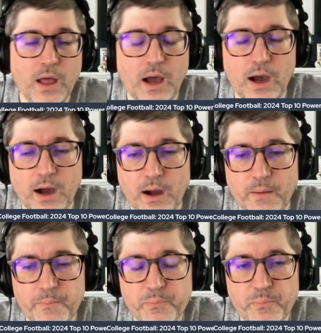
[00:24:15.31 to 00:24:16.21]

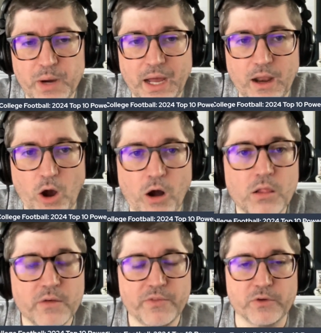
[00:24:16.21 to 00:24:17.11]
But
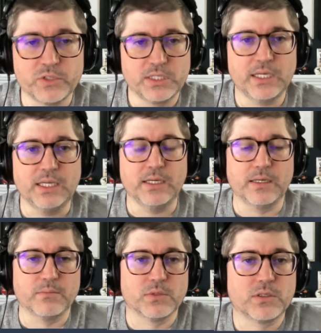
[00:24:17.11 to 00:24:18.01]
all of those
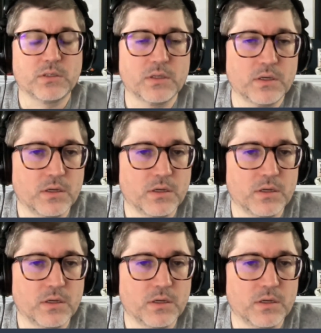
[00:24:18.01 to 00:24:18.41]
teams,